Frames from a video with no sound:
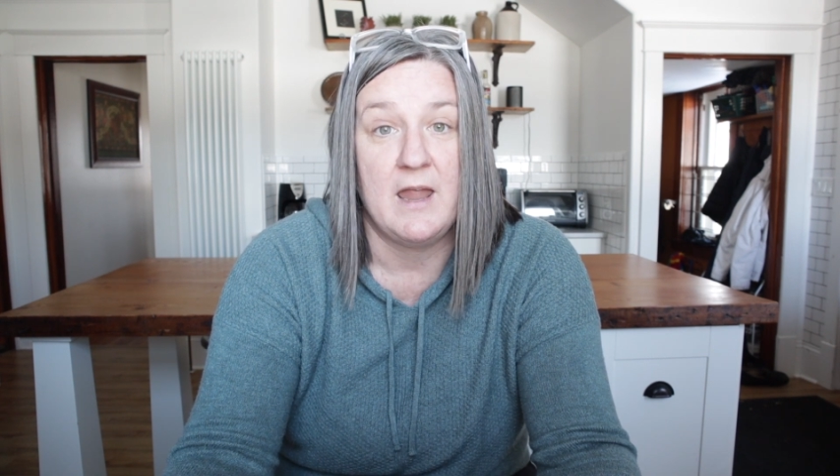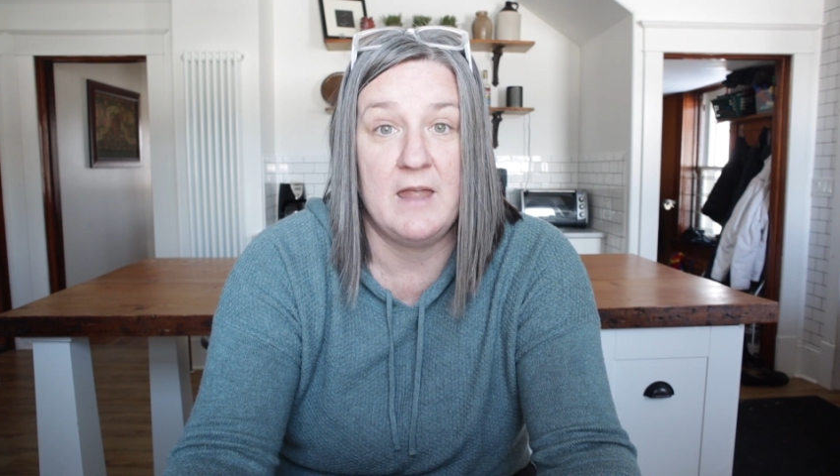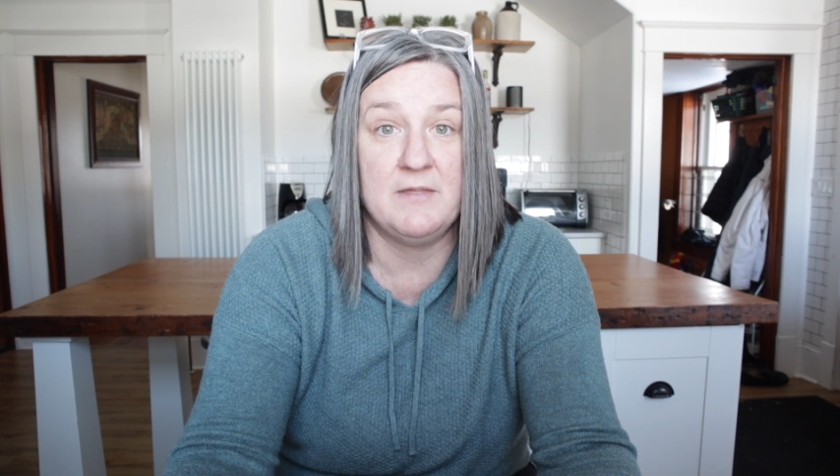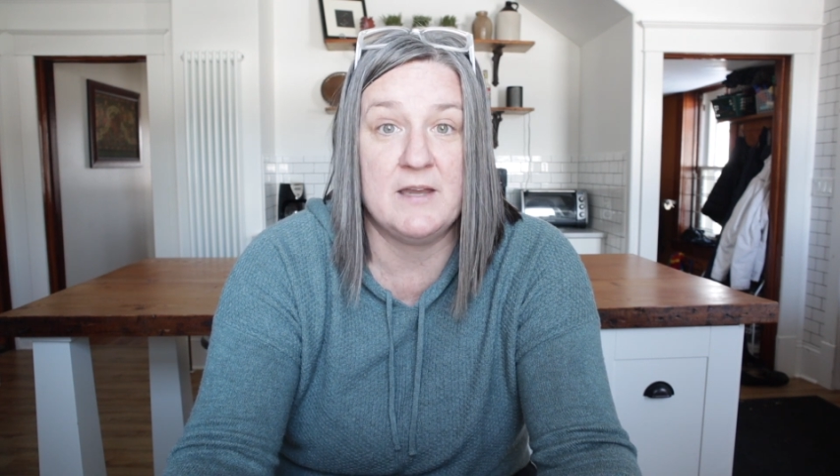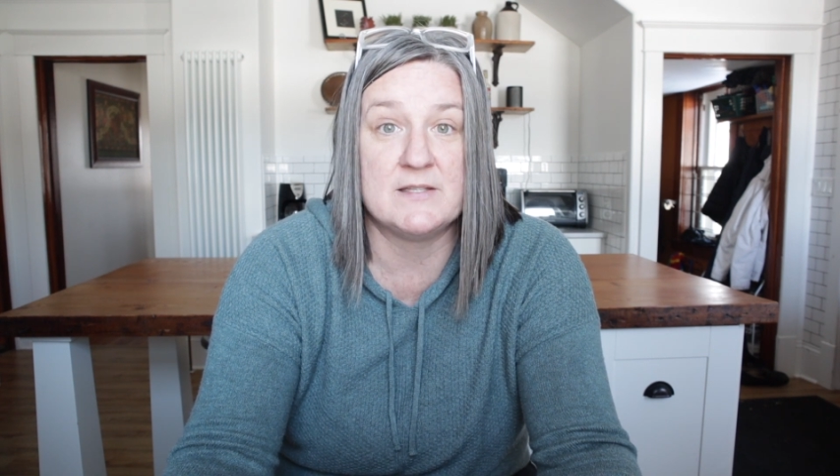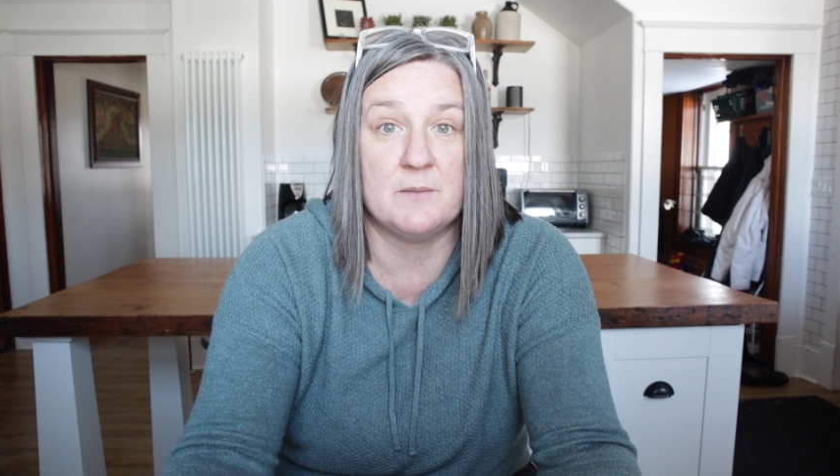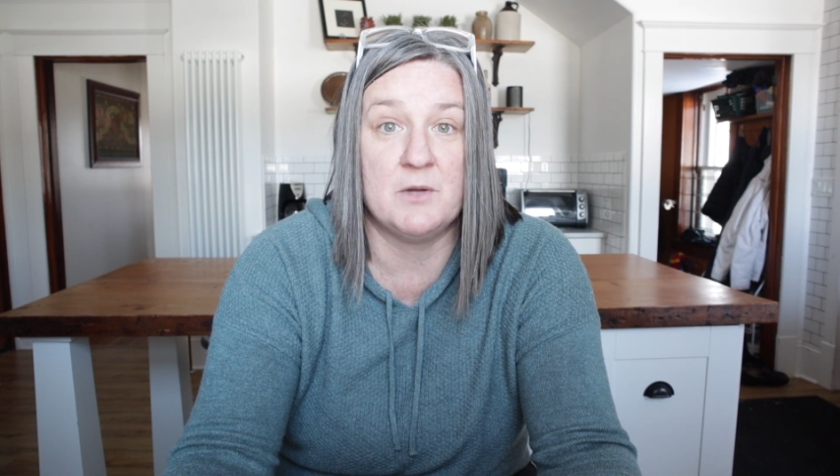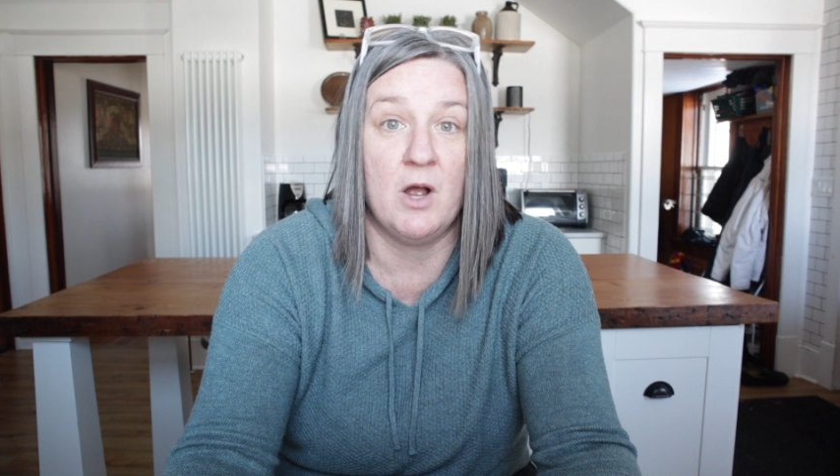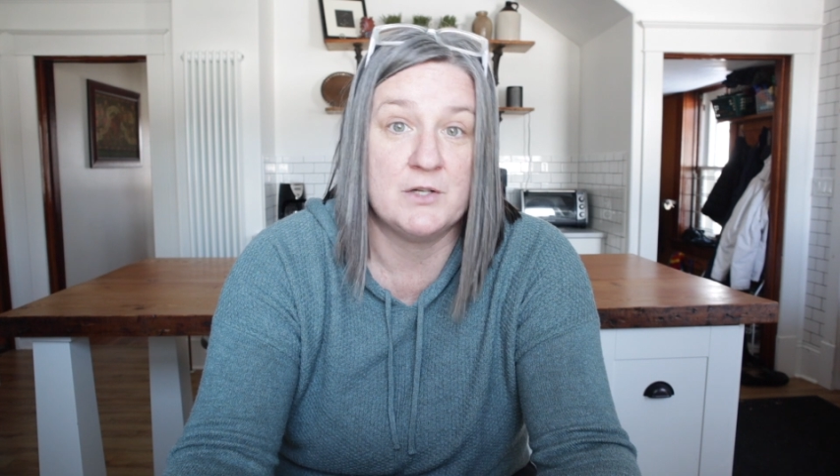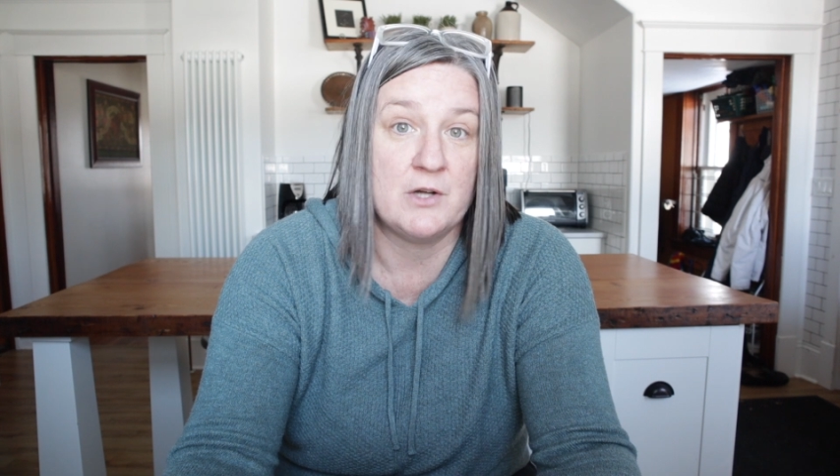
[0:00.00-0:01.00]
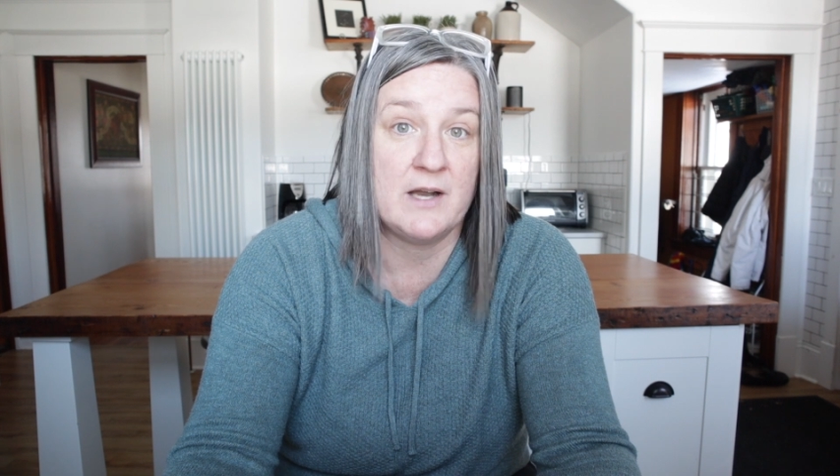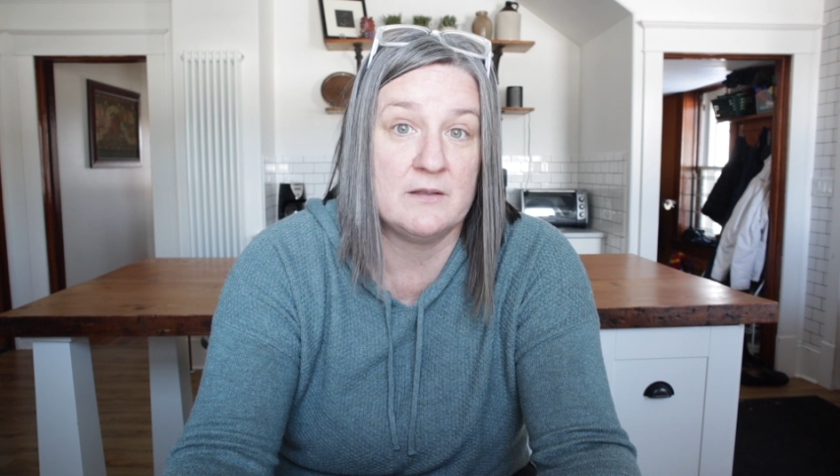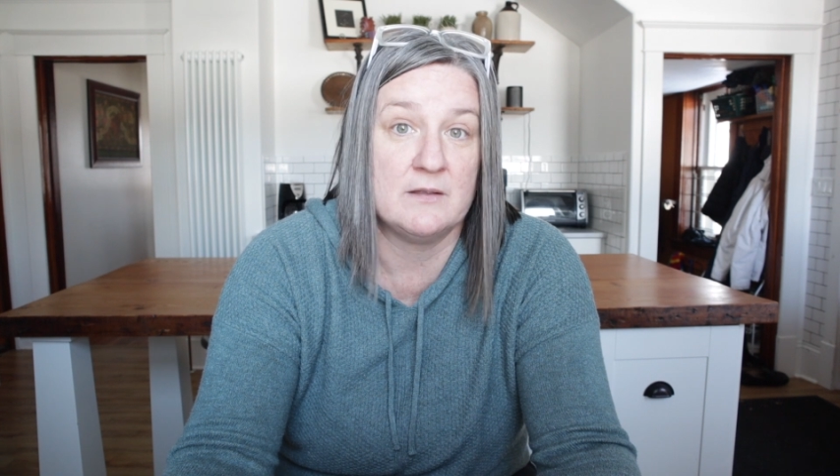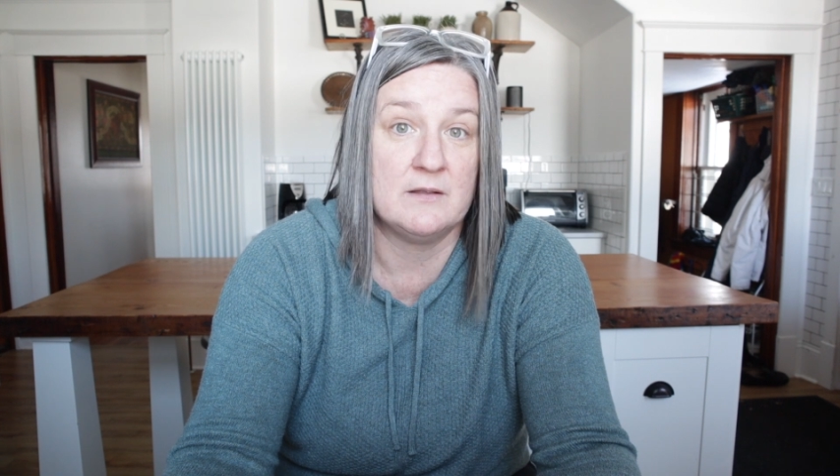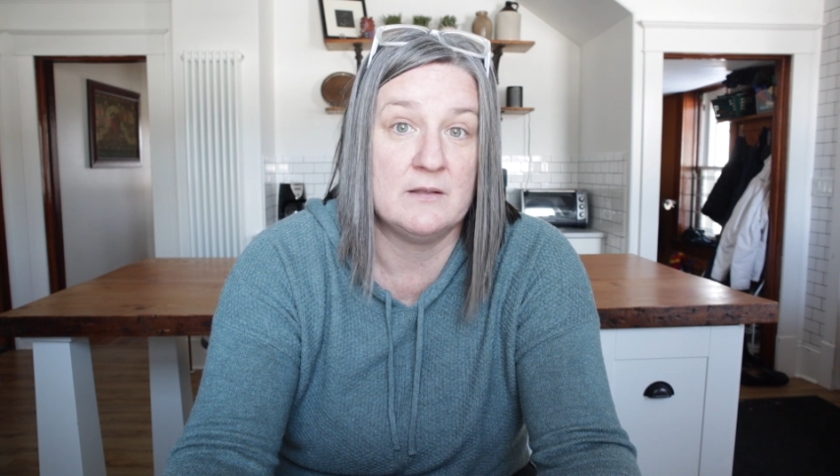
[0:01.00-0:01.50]
and they
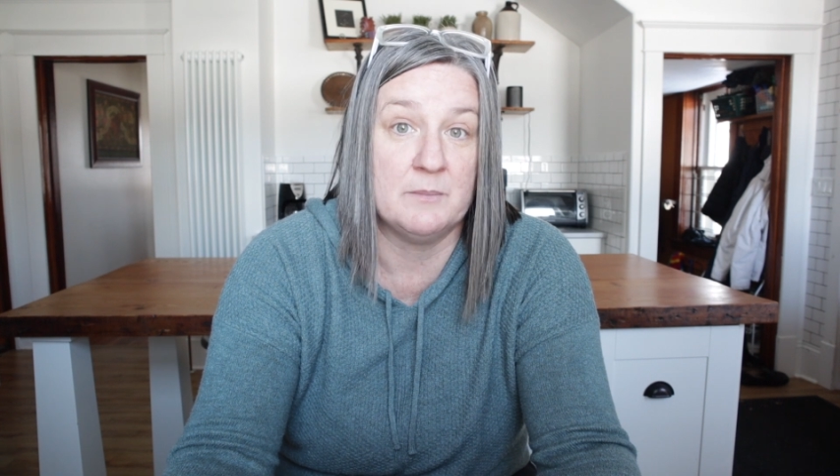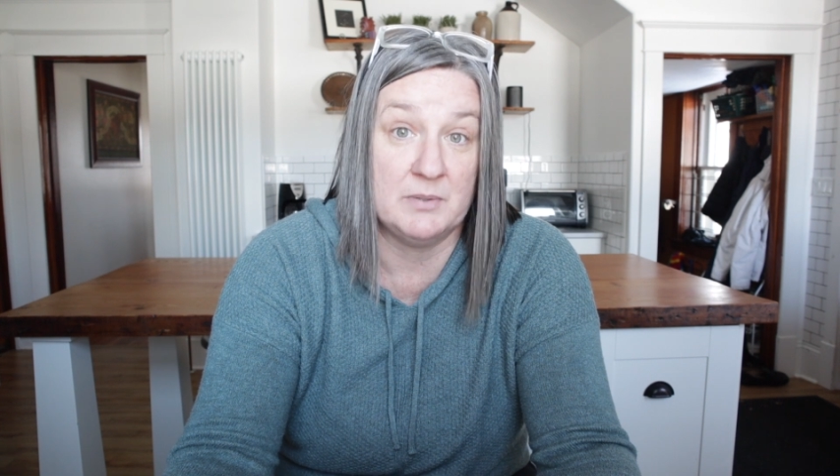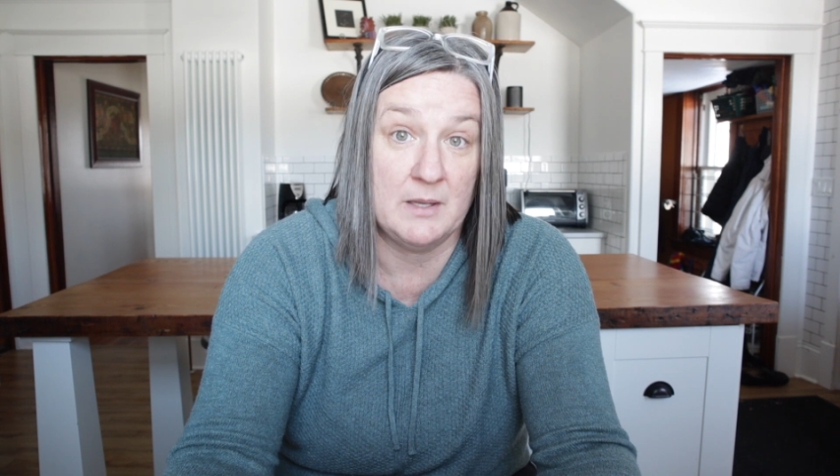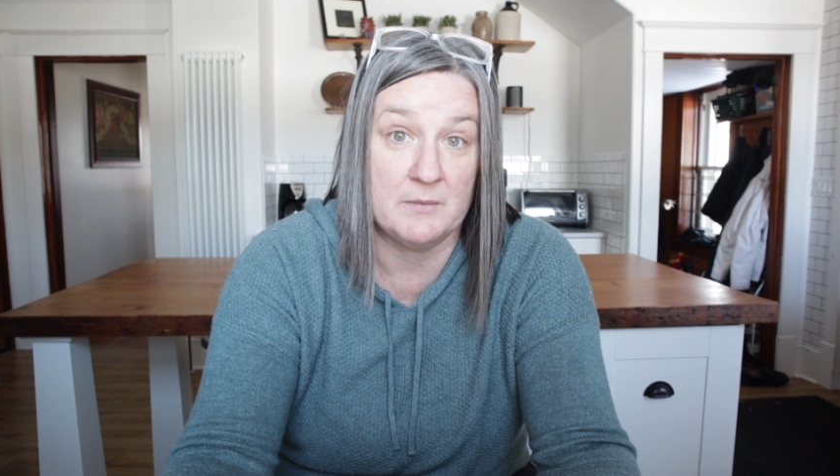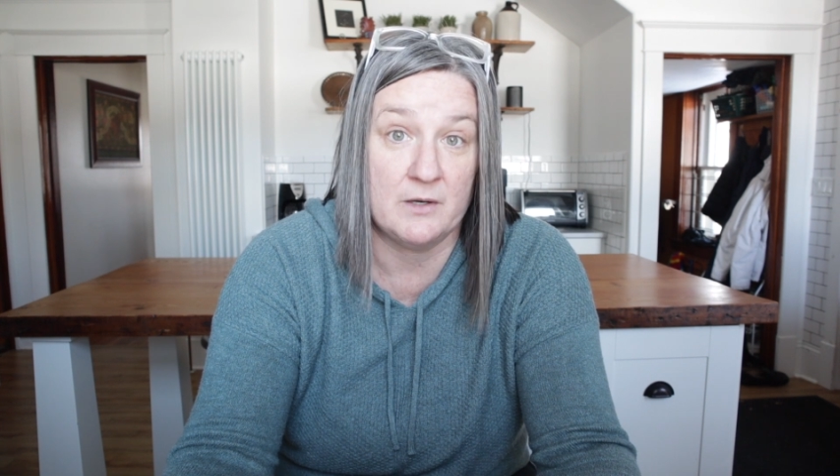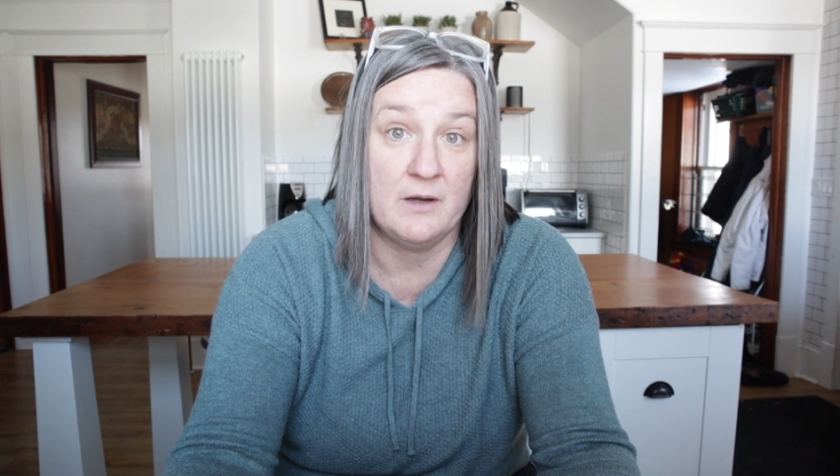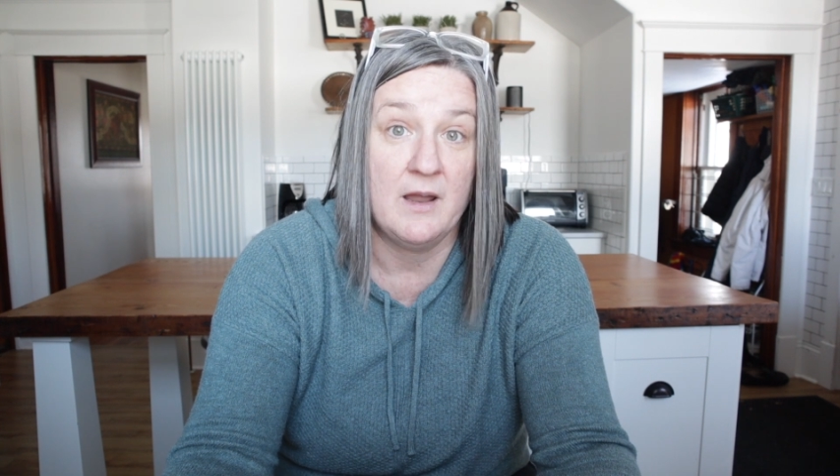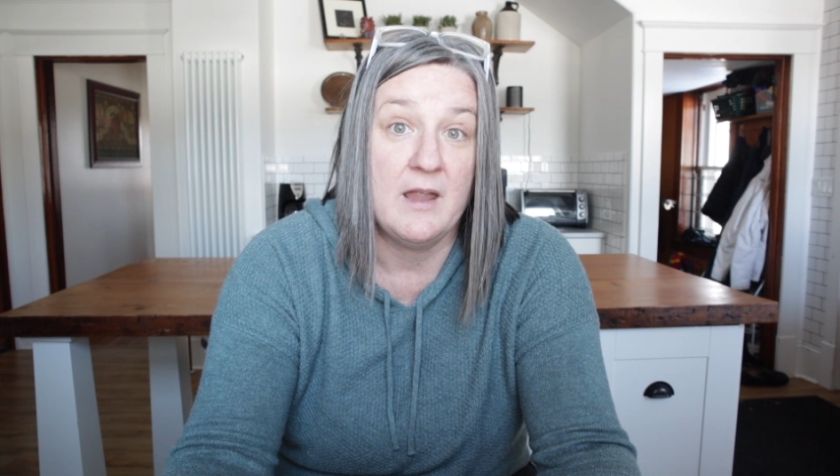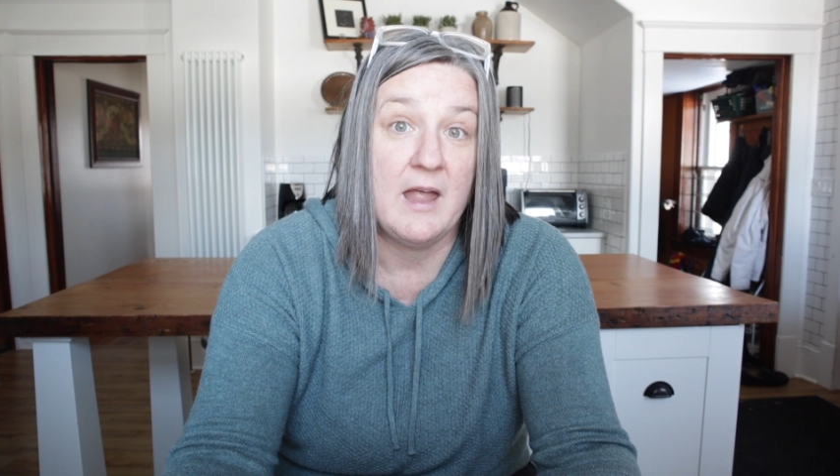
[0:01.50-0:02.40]
subcontract the plumber,